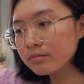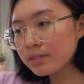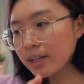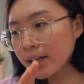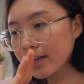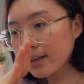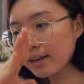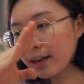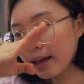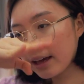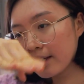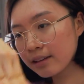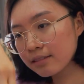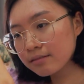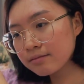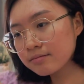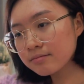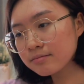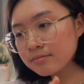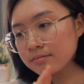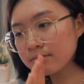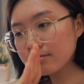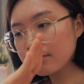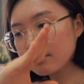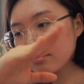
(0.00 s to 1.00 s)
like that.
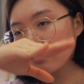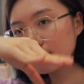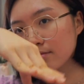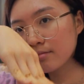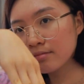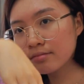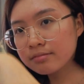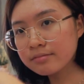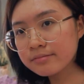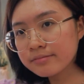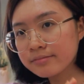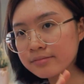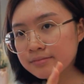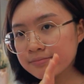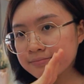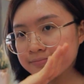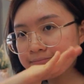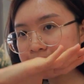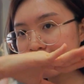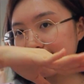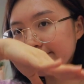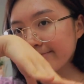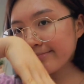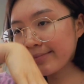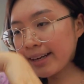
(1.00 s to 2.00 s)

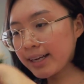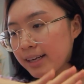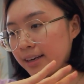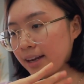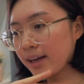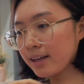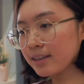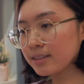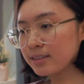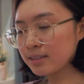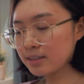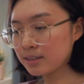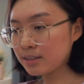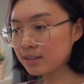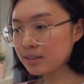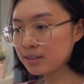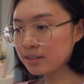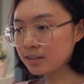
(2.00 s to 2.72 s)
Like that.